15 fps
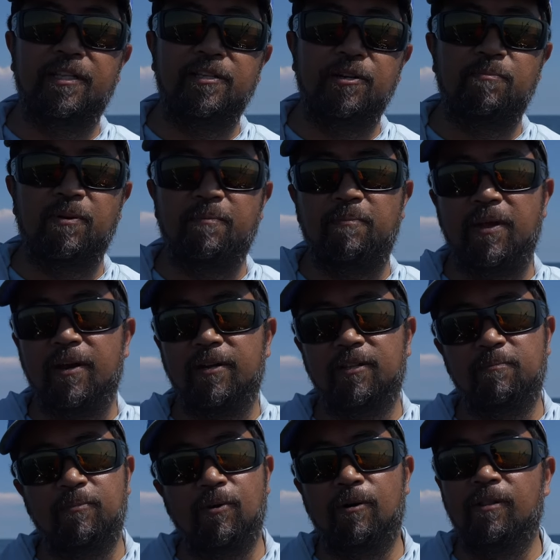that you're prepared
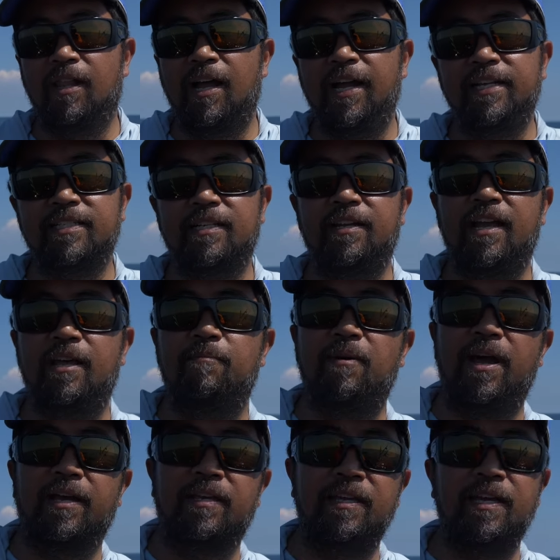to pull lines and head
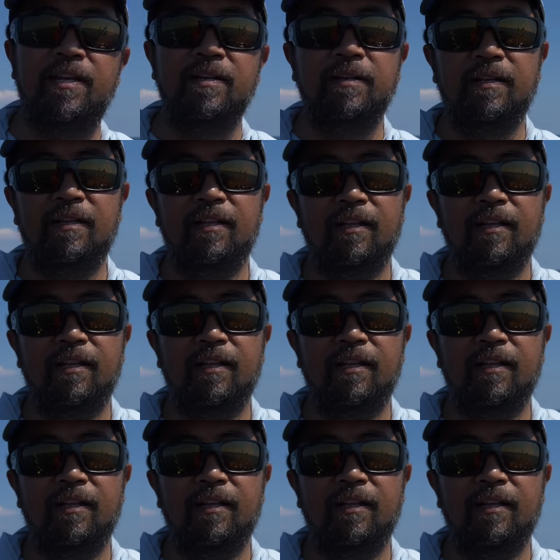back in,